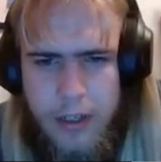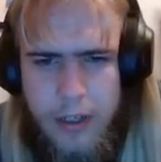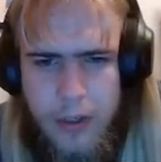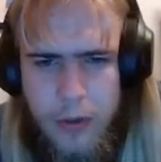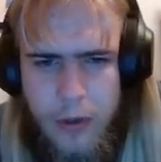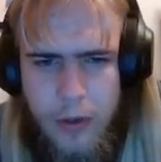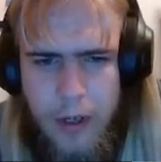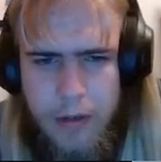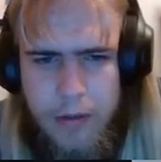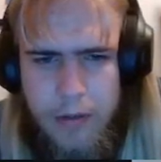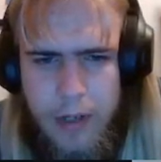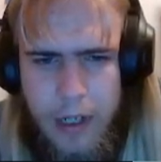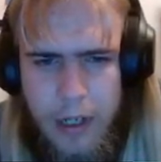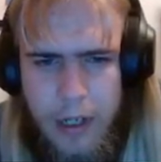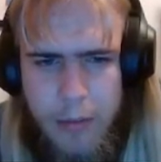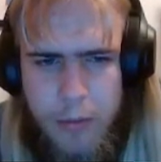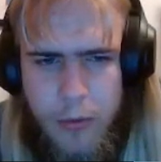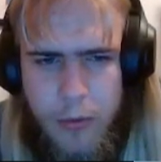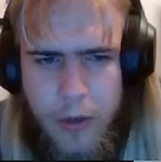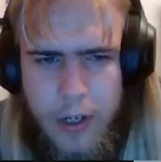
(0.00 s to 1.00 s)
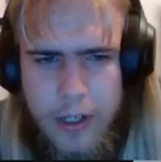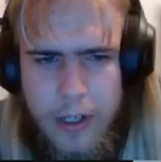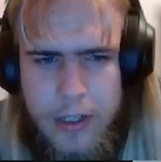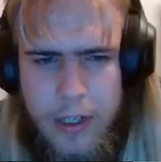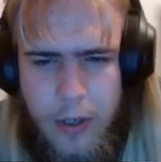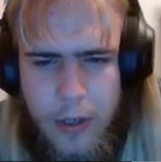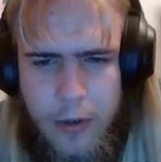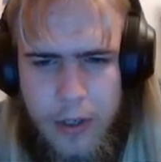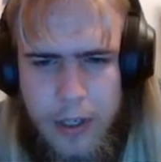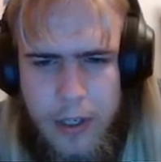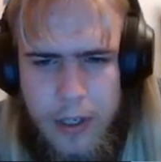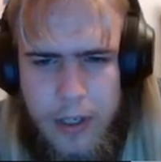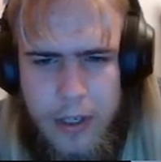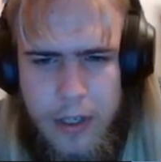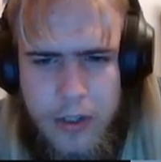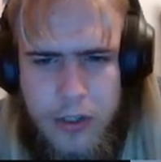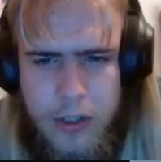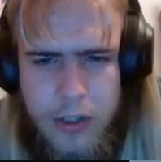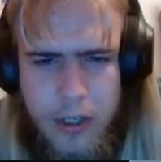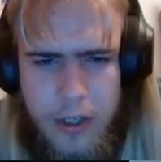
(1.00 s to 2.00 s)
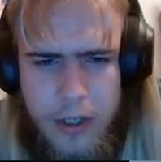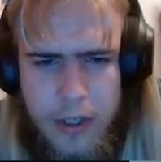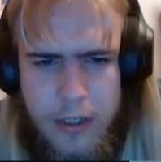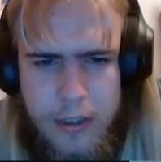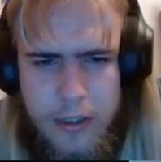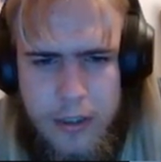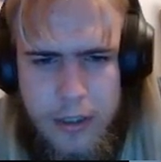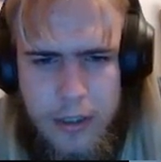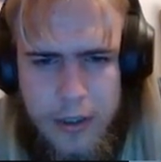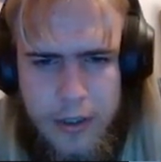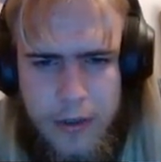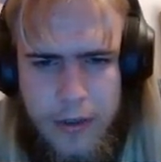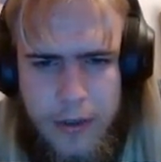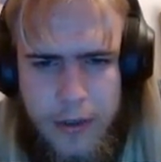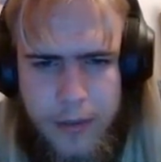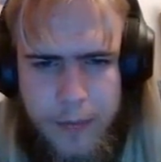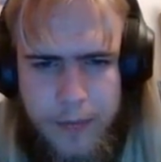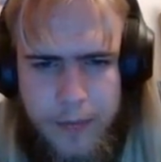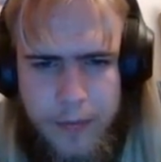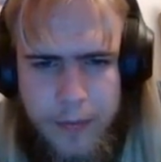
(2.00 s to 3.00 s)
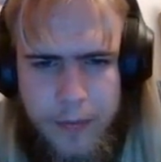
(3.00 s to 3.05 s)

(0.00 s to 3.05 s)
you have like a bridge out here and shit. So